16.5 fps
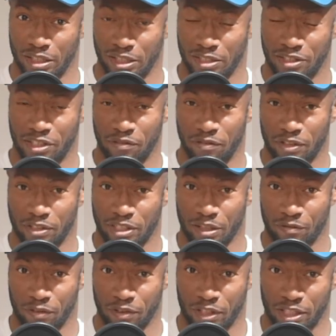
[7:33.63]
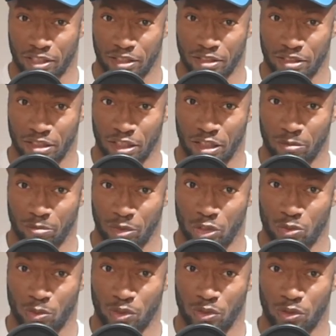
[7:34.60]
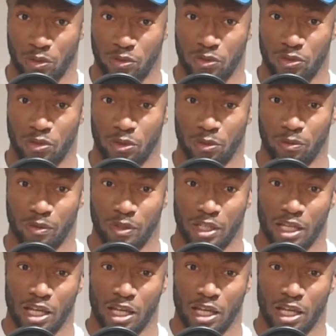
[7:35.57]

stiffness I feel like is in between those two,